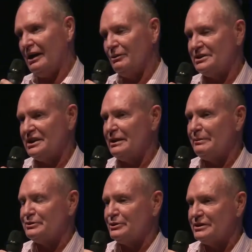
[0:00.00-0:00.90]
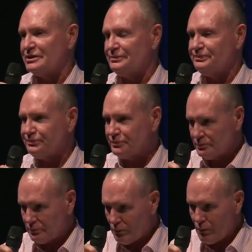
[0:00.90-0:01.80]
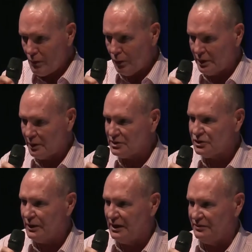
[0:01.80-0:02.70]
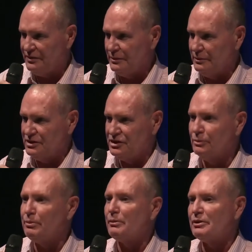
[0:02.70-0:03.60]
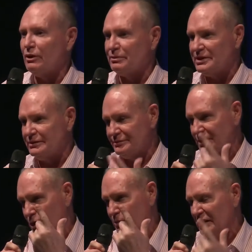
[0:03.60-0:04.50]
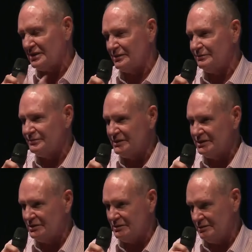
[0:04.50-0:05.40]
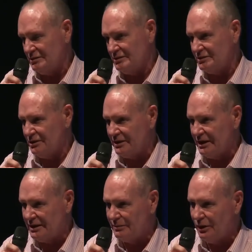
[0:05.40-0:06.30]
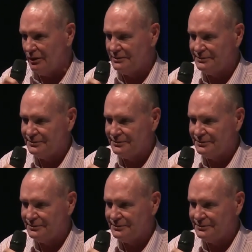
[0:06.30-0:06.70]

I was at Ipswich. When I was 12, I was Sir Bobby Robson, God bless him. He's not here anymore.